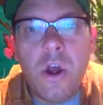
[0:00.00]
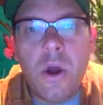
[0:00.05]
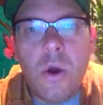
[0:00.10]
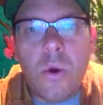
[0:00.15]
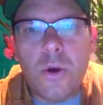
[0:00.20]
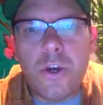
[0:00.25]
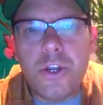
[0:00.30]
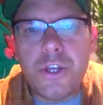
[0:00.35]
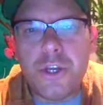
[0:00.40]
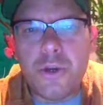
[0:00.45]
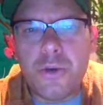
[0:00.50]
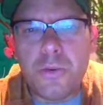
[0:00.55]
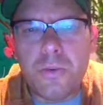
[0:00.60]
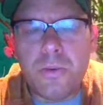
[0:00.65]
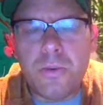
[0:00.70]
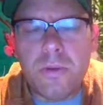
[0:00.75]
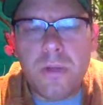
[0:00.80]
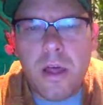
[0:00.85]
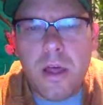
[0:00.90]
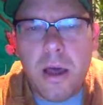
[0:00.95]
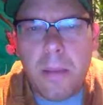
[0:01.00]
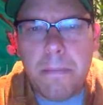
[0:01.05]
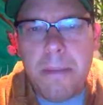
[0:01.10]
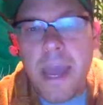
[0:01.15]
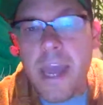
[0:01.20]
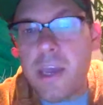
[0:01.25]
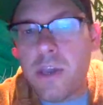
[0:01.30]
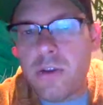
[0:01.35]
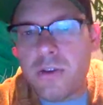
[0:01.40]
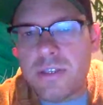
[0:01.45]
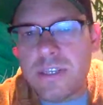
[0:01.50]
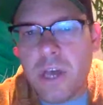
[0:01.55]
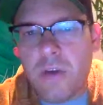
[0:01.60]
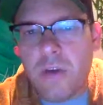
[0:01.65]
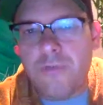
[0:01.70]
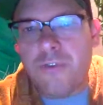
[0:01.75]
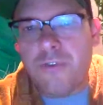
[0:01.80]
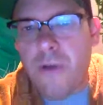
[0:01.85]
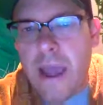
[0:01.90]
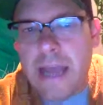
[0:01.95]
or do you pay
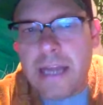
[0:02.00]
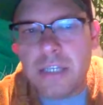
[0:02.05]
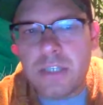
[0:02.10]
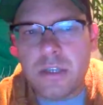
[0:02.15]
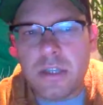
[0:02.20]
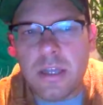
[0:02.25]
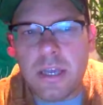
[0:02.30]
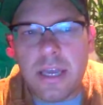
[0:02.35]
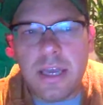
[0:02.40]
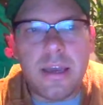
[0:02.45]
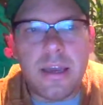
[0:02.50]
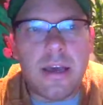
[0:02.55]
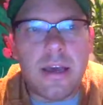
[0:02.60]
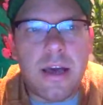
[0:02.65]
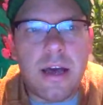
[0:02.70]
yourself gradually,